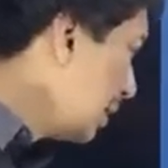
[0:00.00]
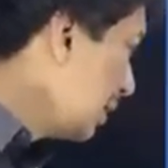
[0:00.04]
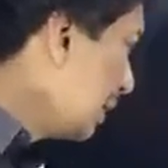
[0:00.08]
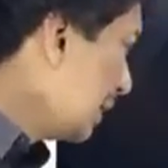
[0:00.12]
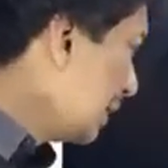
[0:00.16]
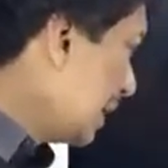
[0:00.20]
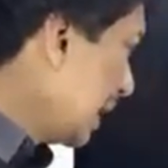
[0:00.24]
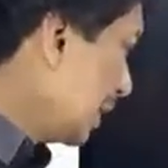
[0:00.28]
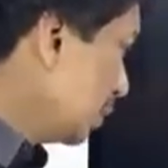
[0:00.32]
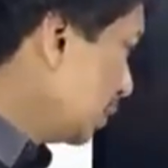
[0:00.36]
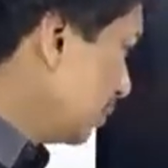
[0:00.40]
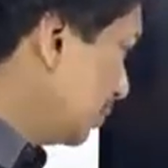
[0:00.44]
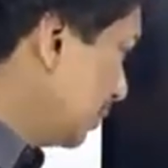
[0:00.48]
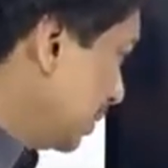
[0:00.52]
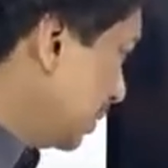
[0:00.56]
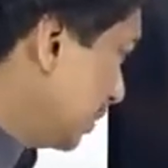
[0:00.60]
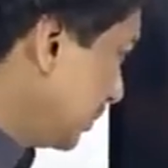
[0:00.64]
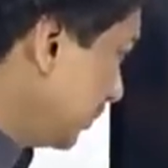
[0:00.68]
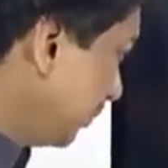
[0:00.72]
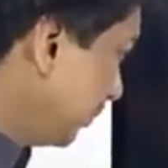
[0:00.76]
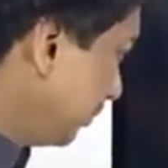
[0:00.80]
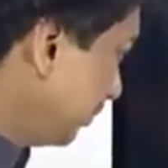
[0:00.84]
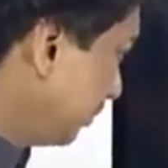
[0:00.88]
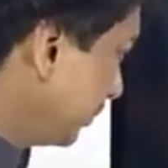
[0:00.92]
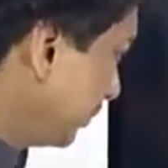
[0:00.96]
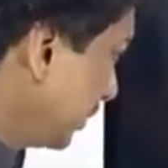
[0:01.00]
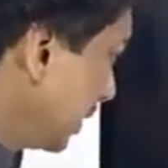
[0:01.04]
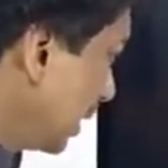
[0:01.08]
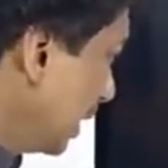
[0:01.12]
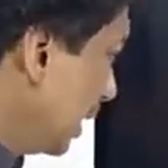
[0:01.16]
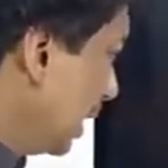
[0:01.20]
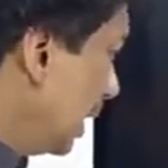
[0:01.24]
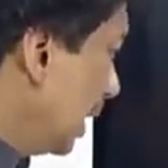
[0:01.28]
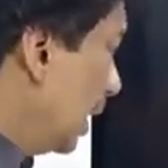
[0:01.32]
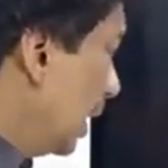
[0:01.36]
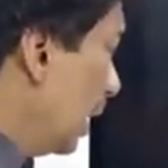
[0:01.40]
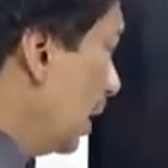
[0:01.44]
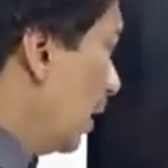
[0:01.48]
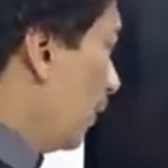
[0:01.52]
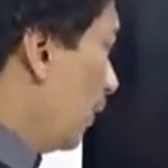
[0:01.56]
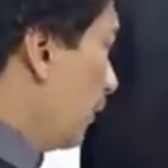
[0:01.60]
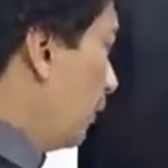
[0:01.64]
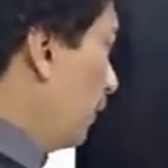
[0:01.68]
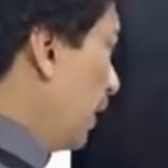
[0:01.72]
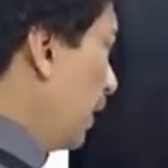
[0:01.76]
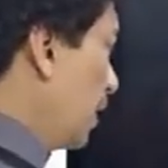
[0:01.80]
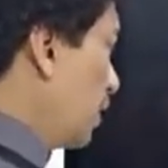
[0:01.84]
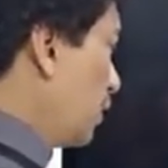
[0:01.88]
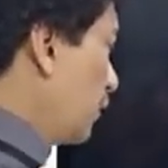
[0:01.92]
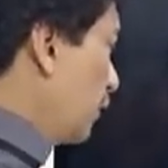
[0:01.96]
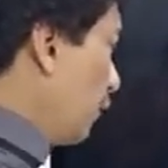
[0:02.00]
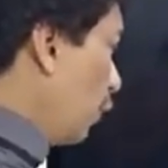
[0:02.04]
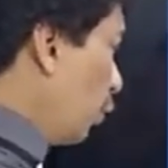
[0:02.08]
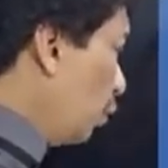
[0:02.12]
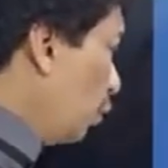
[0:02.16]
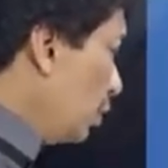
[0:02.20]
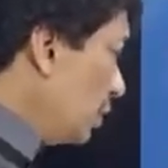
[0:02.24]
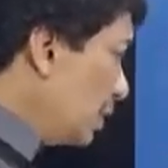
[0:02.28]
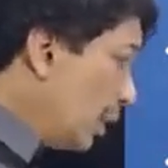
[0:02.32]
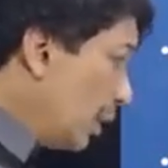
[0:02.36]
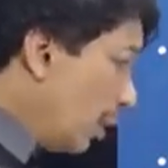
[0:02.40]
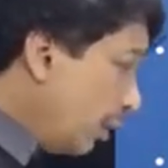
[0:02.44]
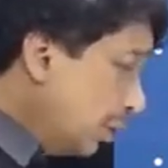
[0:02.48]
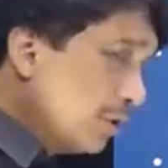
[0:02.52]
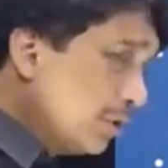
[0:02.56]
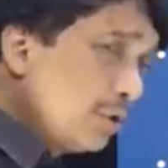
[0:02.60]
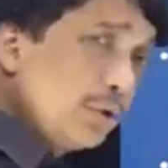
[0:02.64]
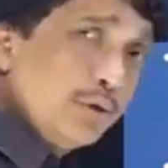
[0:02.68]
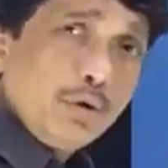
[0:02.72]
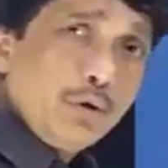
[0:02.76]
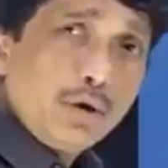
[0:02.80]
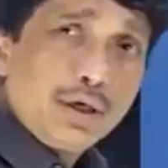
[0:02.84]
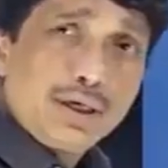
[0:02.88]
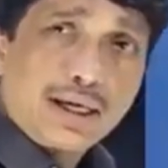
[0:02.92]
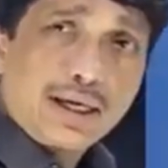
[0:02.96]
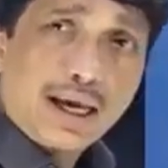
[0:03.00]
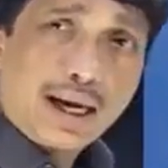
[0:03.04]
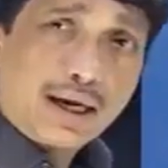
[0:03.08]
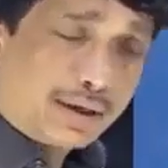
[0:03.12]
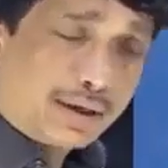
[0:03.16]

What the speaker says: retinal detachment. Fixed folds are also not